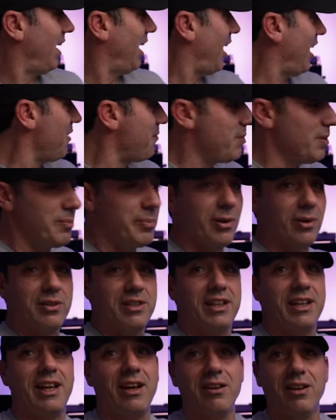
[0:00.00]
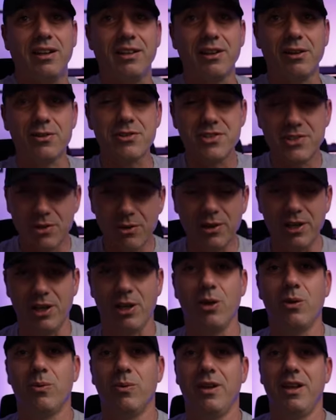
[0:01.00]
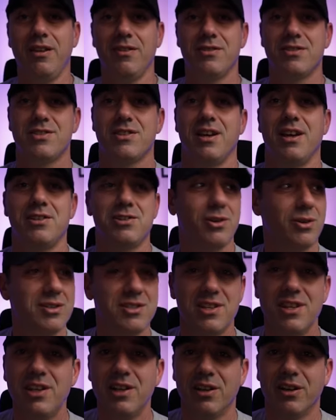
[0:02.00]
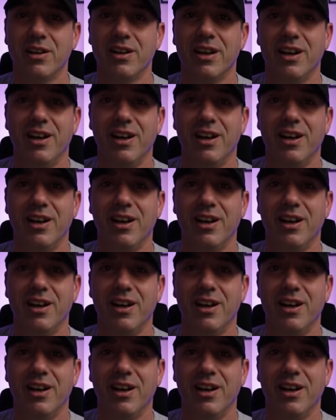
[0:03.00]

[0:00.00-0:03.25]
I've been building out a little studio, as, as you can see here.